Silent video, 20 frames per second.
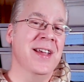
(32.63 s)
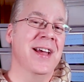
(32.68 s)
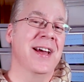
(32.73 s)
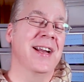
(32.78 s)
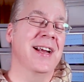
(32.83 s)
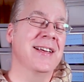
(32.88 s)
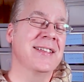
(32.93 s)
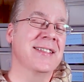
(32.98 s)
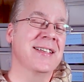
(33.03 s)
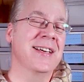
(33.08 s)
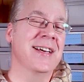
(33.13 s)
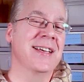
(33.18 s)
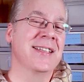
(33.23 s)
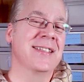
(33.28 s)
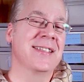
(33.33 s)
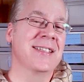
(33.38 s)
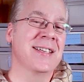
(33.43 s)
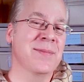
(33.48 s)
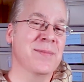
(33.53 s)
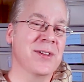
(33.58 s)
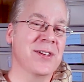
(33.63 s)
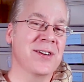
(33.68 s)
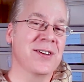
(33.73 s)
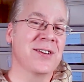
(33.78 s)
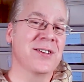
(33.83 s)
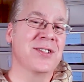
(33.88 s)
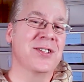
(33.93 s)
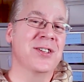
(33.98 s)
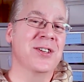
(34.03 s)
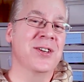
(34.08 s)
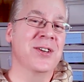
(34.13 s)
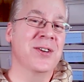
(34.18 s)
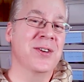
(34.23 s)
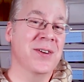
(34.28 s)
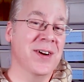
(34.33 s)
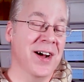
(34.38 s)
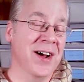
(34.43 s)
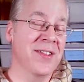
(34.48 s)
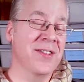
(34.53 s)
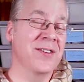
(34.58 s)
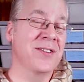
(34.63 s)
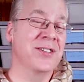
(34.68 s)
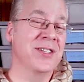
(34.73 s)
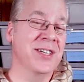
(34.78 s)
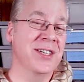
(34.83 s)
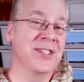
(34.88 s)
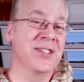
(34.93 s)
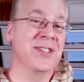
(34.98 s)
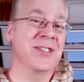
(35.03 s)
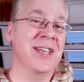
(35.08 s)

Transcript: and I'd say it's similar to other genes.